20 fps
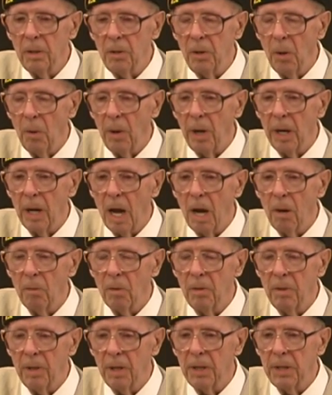during
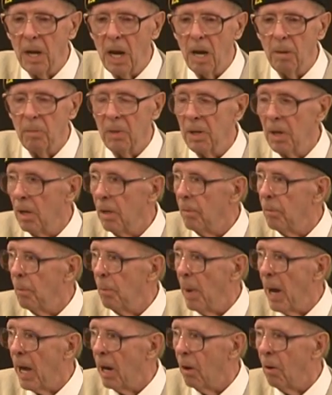the time in the
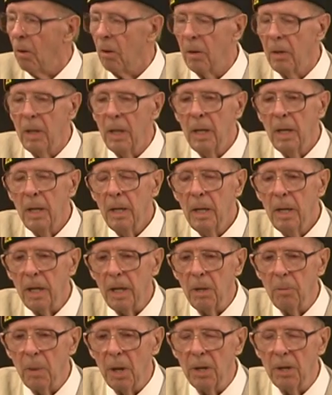battle
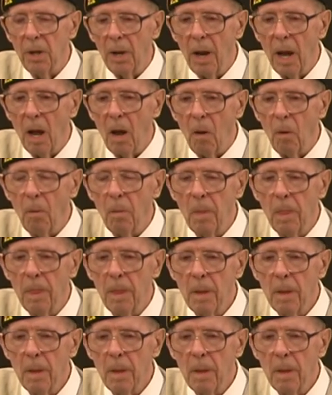in Mindanao,